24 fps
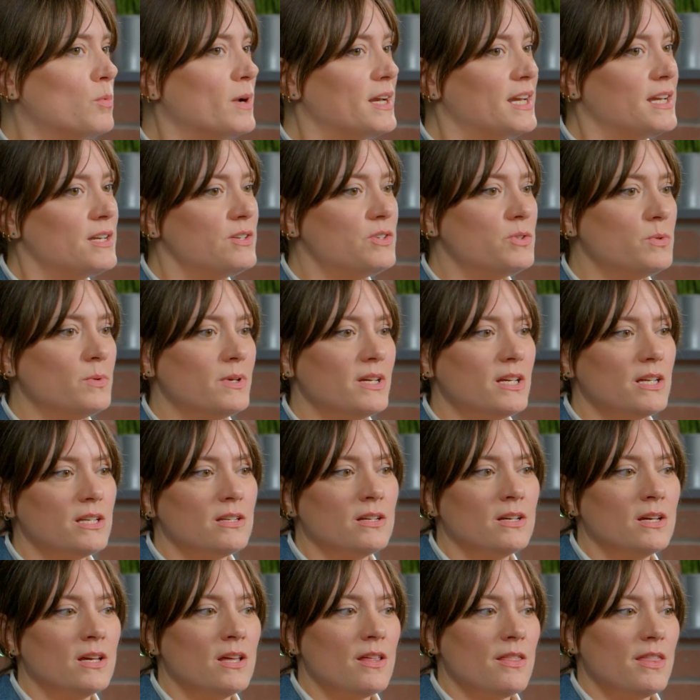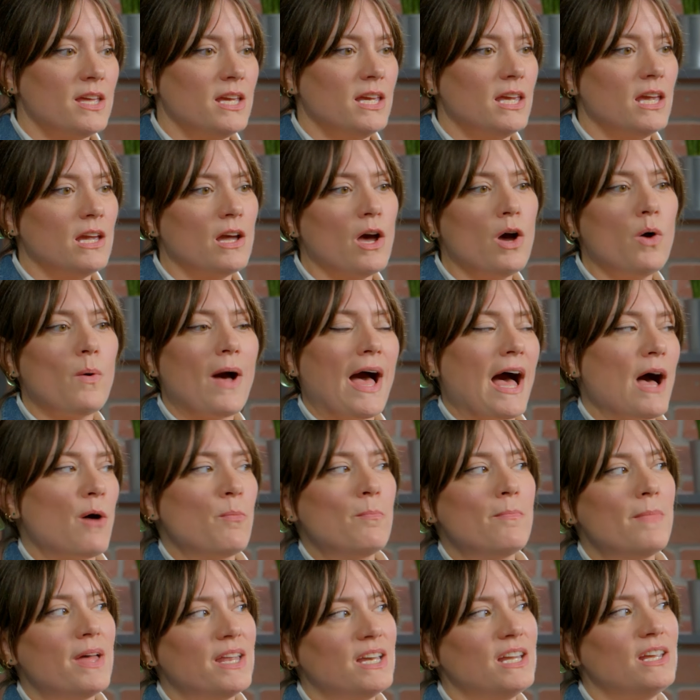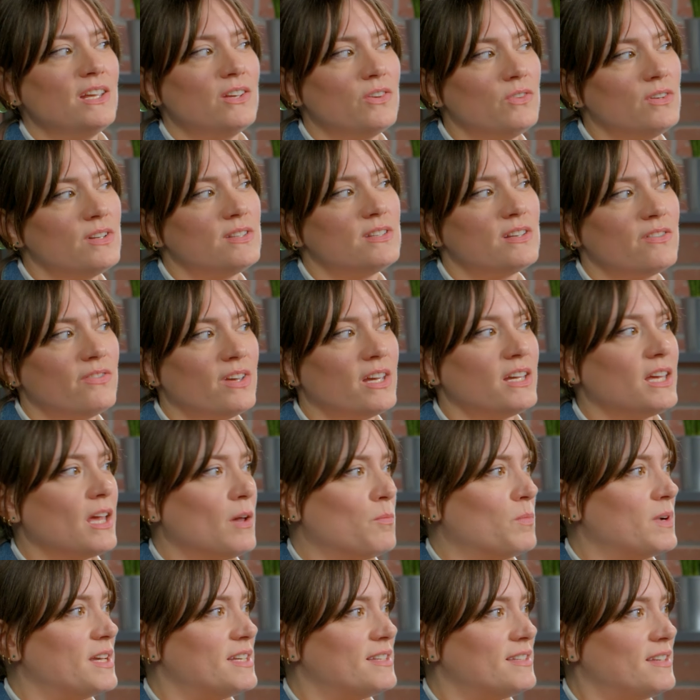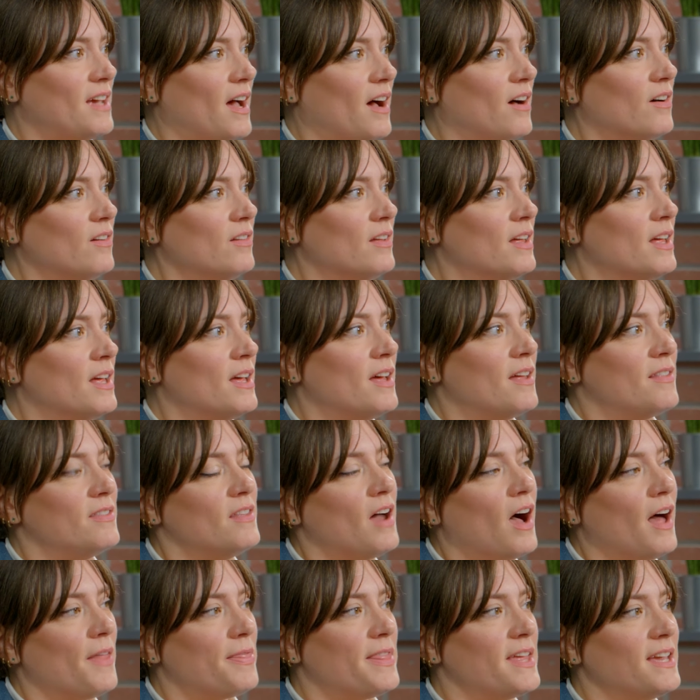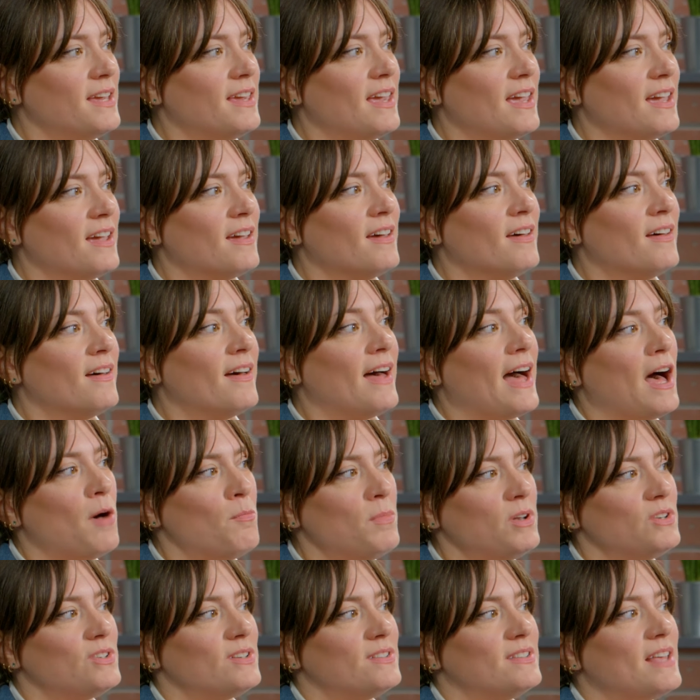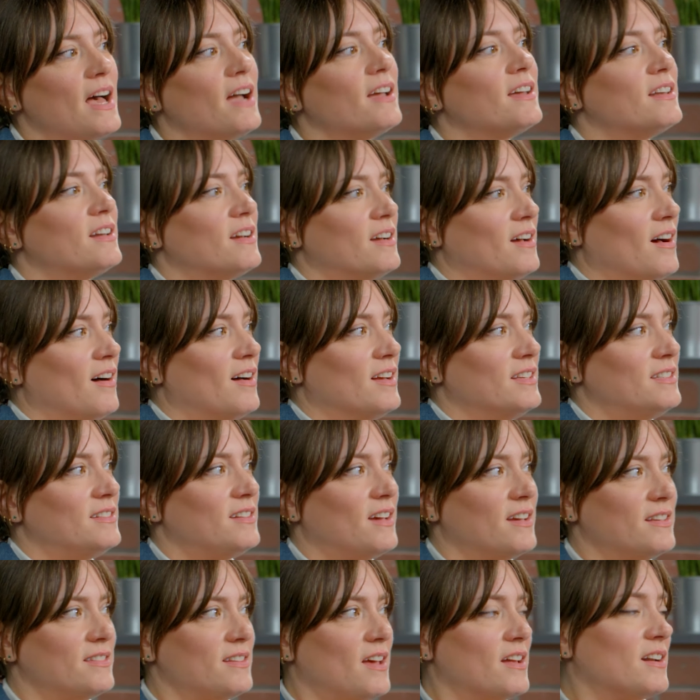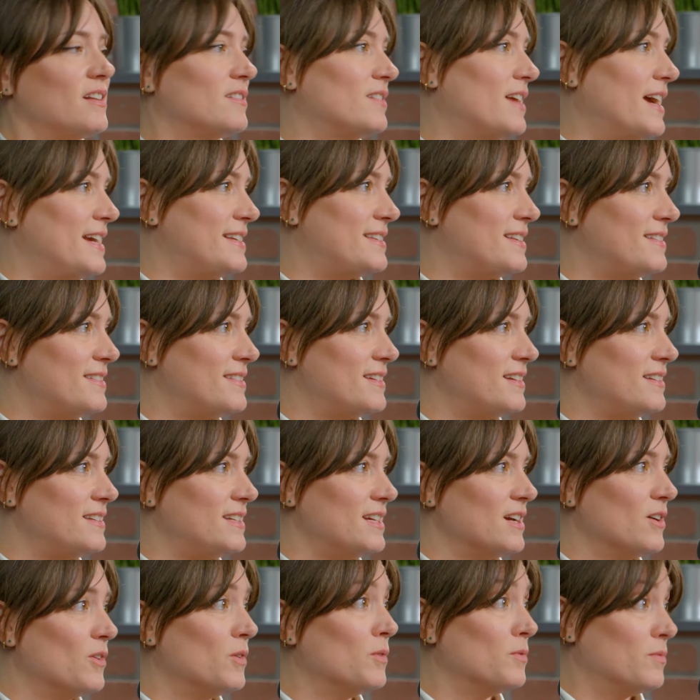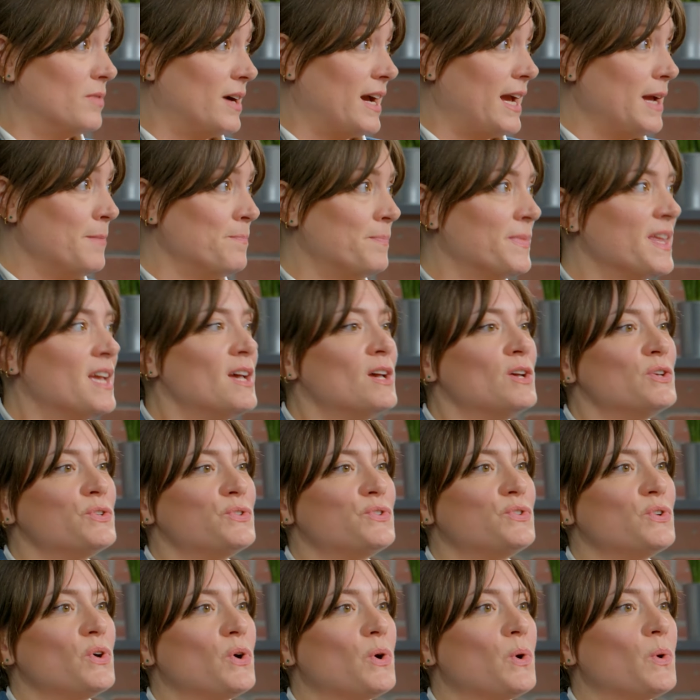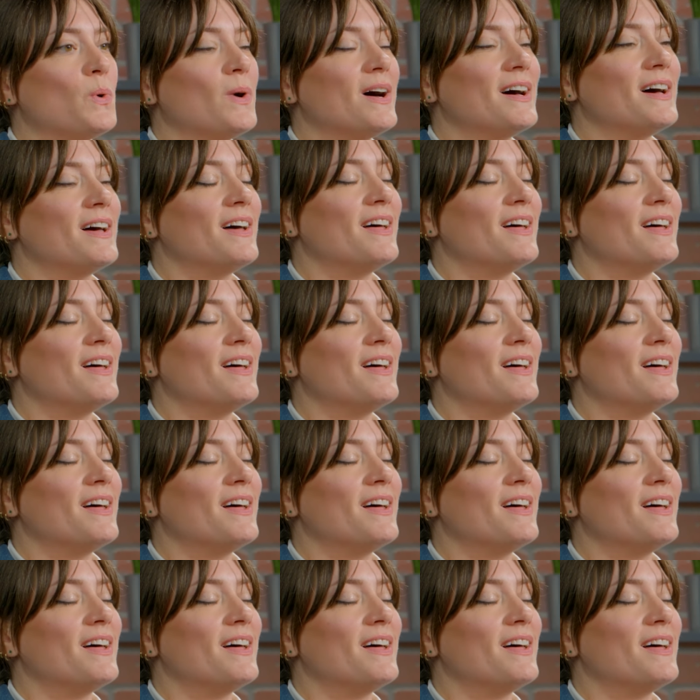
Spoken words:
went into it thinking, oh, how many units of it can we sell? Not thinking, how much is that going to cost us on a licensing deal, right? So